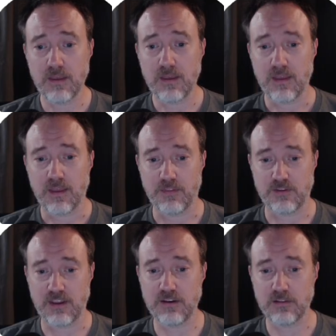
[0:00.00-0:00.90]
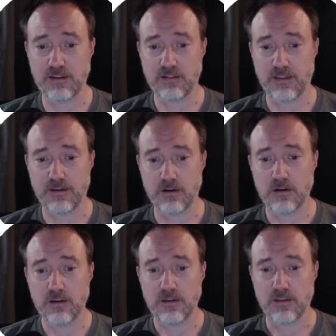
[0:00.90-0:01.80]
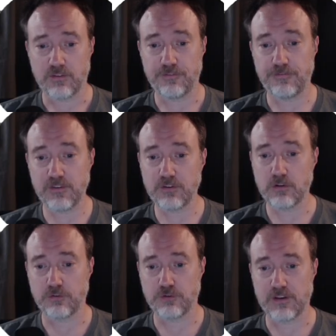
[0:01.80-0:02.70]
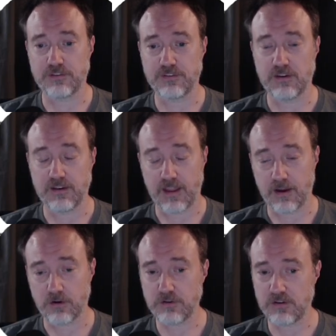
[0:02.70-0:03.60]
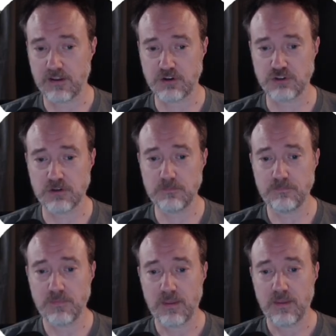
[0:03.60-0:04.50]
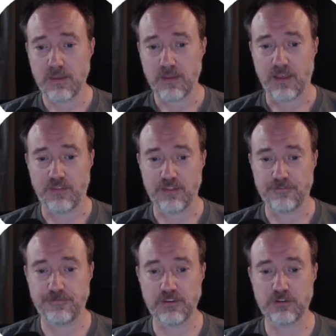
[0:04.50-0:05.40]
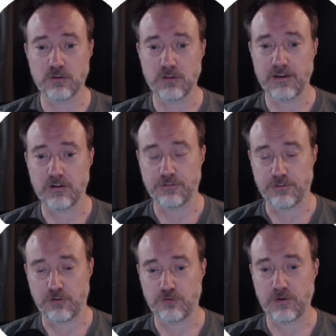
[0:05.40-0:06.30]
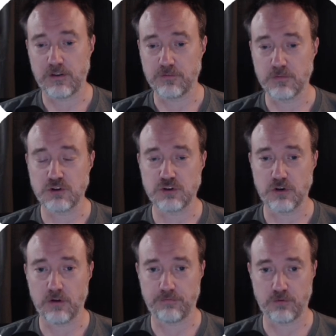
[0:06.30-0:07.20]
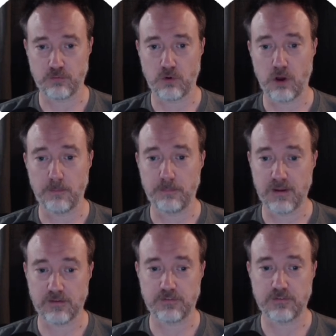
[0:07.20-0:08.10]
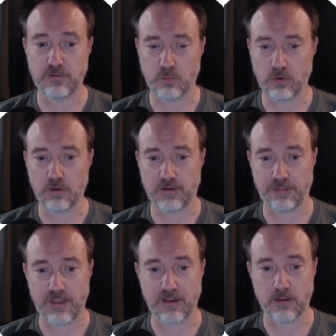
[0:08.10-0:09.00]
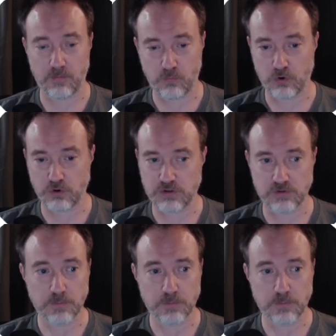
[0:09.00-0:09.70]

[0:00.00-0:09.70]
And the data link layer, it's physical addressing and error detection. And then the physical layer is the transmission of the raw bits. And we'll look at that a little bit more too.